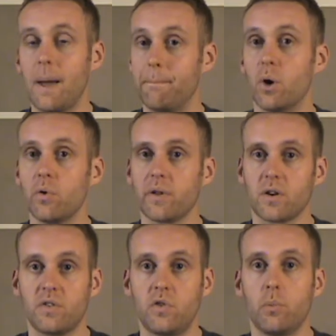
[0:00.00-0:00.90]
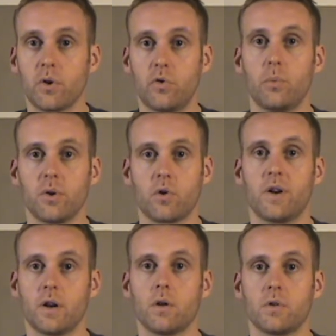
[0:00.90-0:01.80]
Both are super
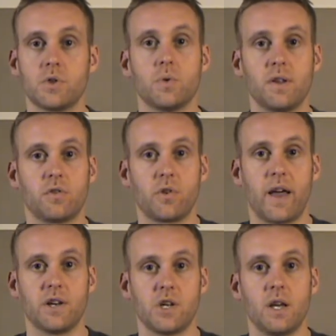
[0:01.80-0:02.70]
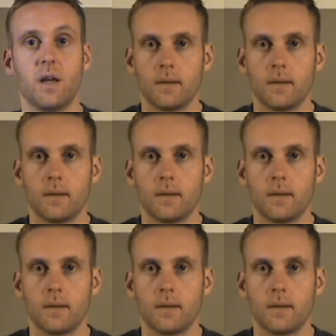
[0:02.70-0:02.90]
critical to this strategy.